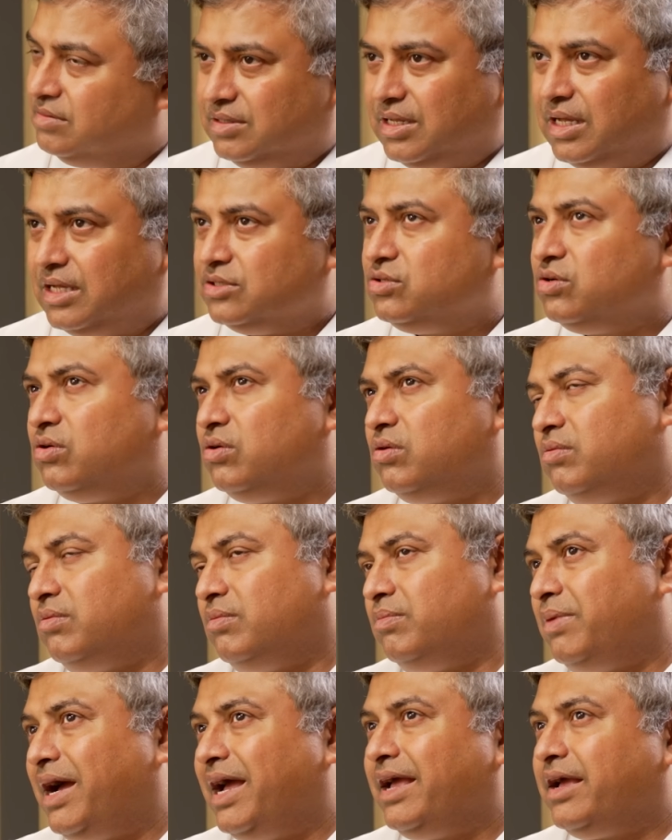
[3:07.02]
Yeah,
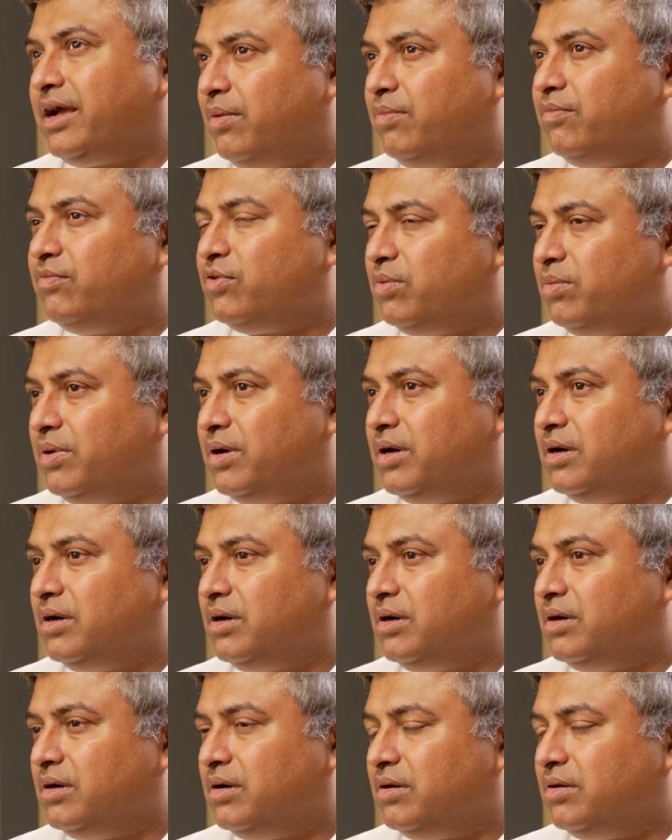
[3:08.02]
so I come from
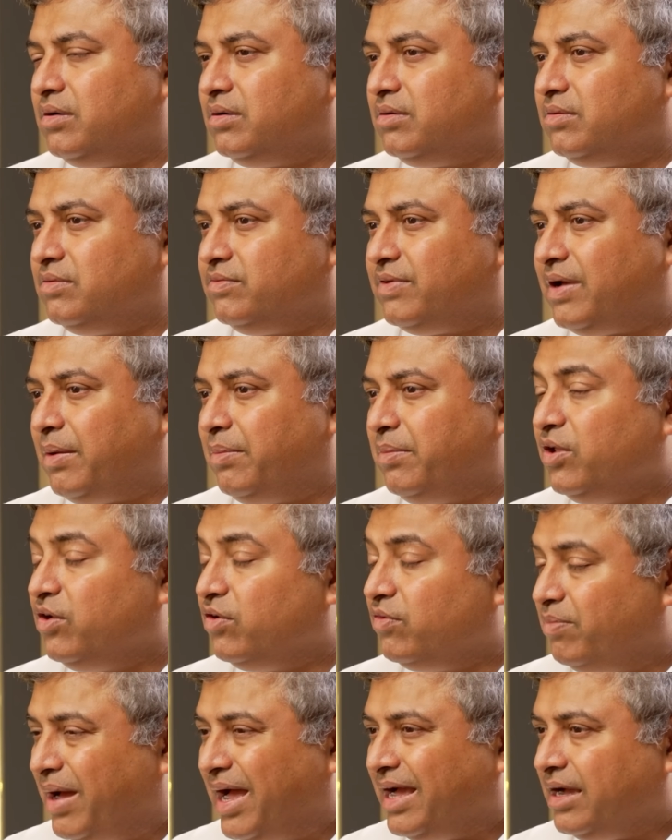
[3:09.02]
a family
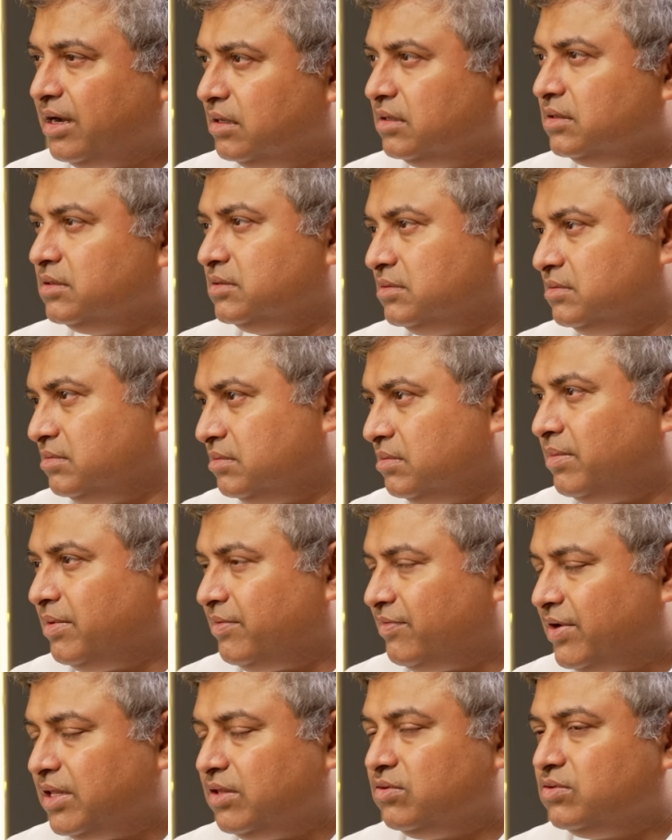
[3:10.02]
of bankers.
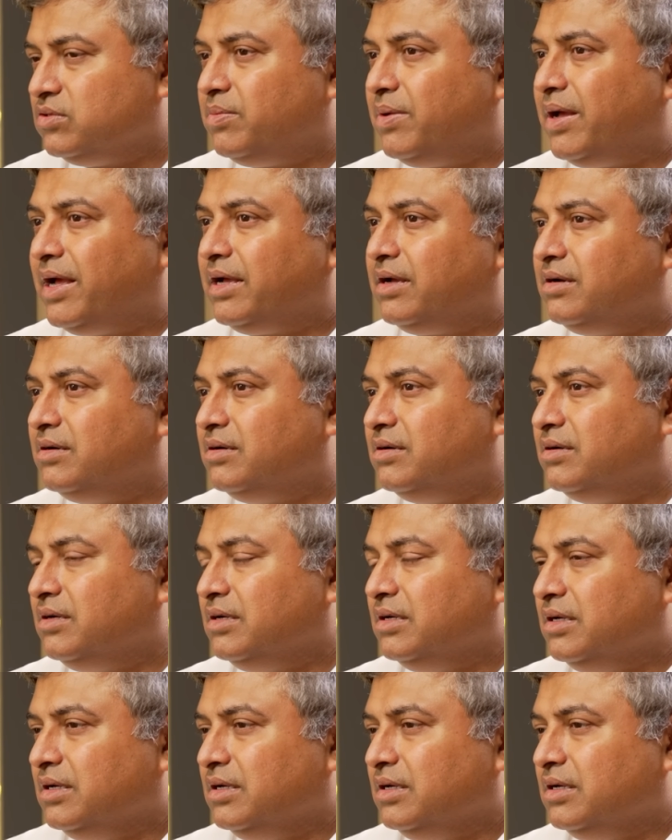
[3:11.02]
My father was a banker